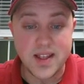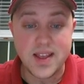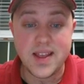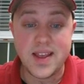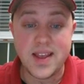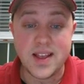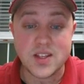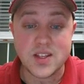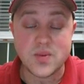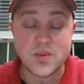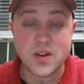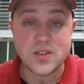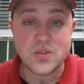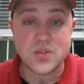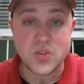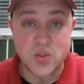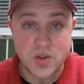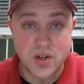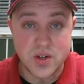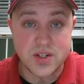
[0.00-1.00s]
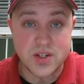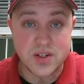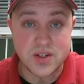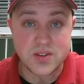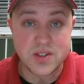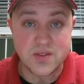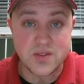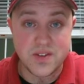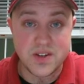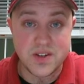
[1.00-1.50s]
as well as nutritional
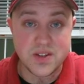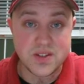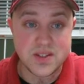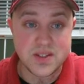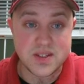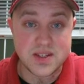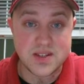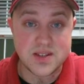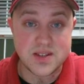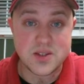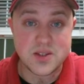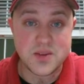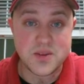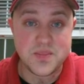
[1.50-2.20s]
deficiencies.